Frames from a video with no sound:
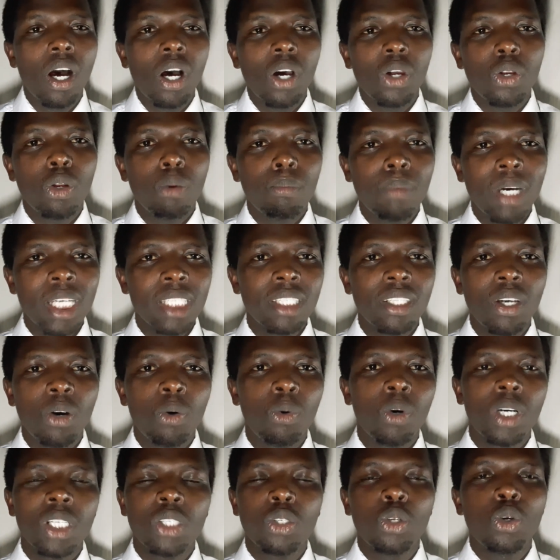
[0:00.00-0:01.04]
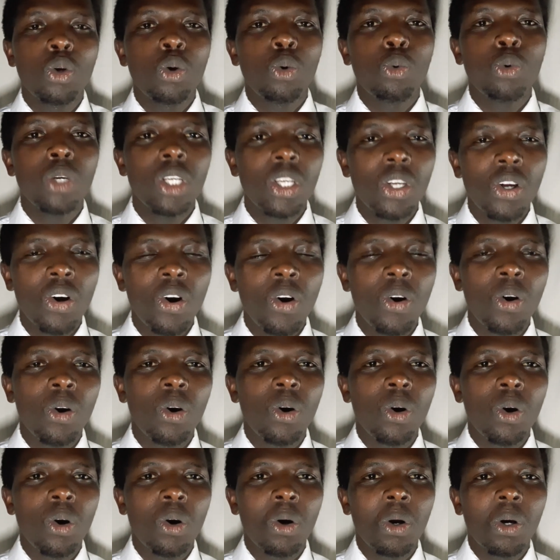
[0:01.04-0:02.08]
no matter what we know,
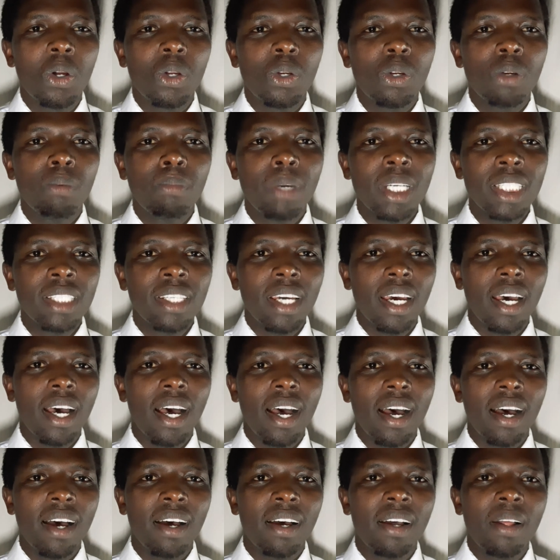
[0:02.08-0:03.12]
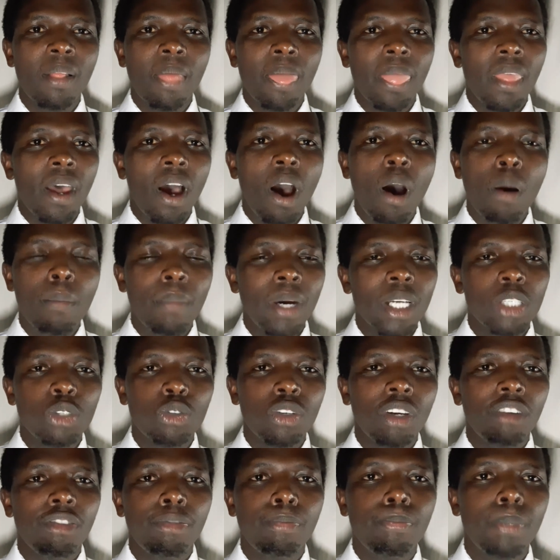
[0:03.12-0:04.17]
no matter how much we
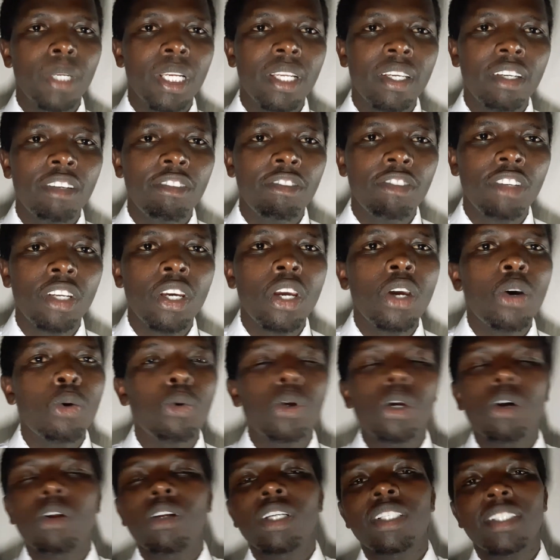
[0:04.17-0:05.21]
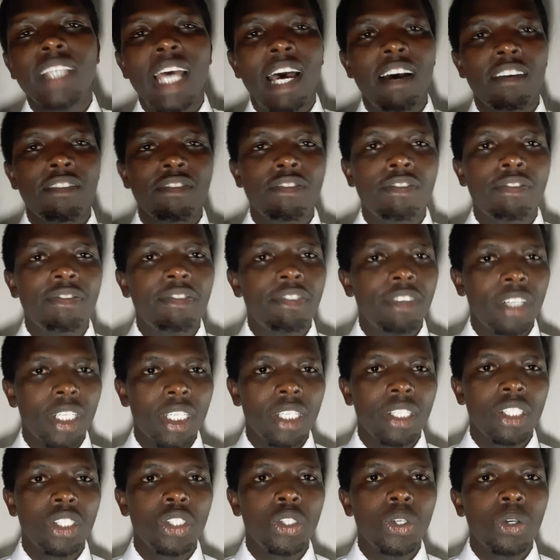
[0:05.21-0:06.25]
have believed, we always have
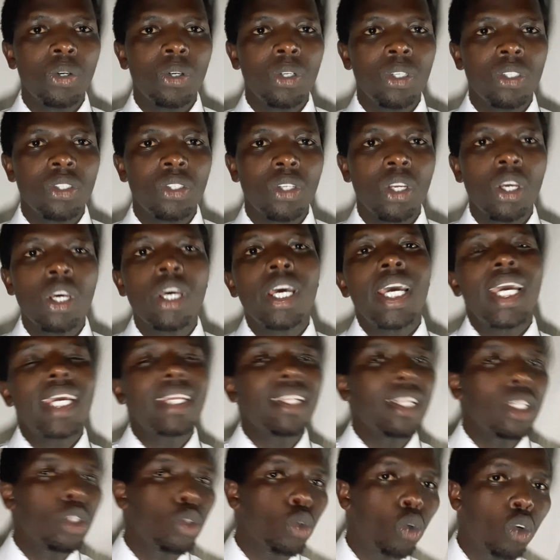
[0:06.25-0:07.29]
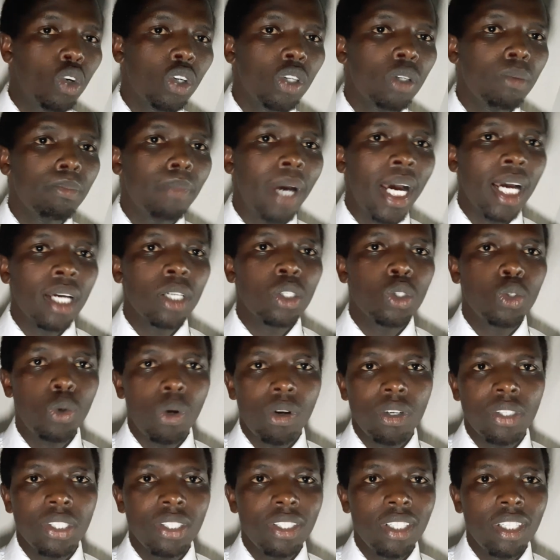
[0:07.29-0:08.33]
free joys, either to go back to
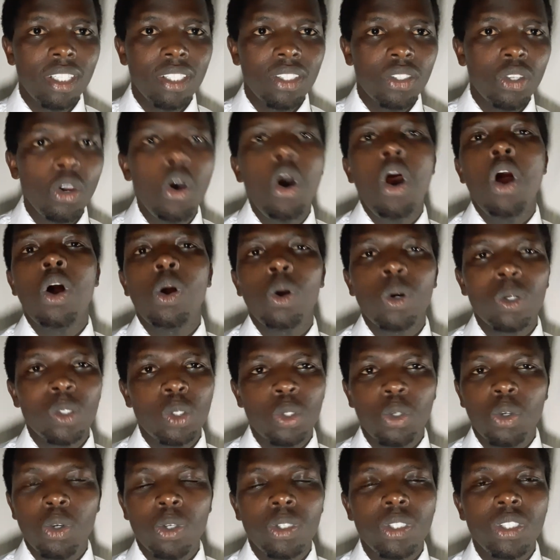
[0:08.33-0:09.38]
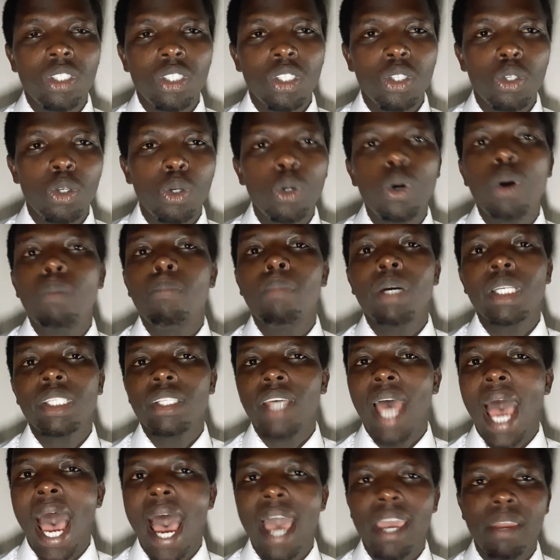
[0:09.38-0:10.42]
our sins or to continue. But
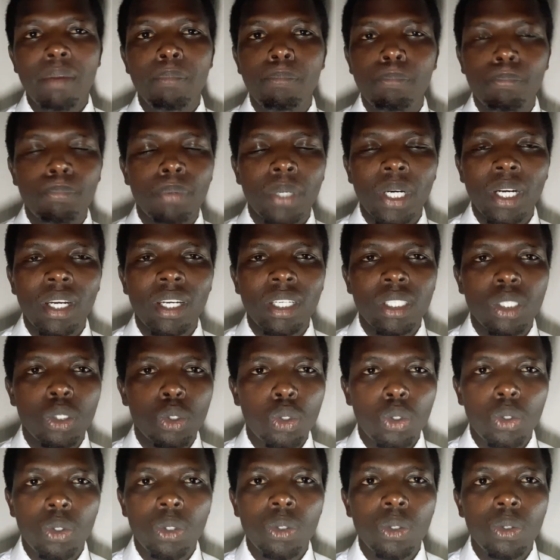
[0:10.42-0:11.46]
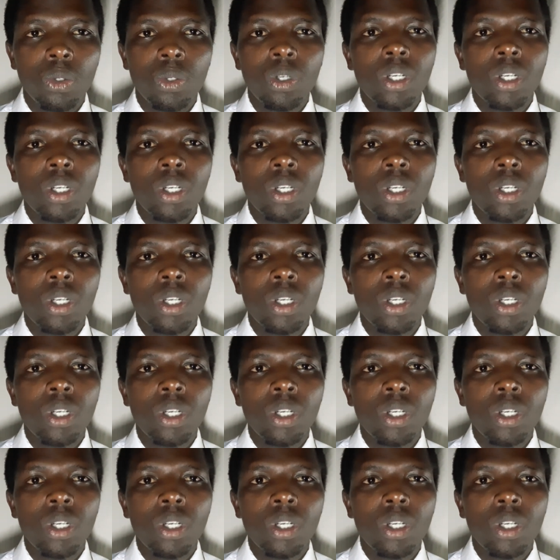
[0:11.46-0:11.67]
I pray you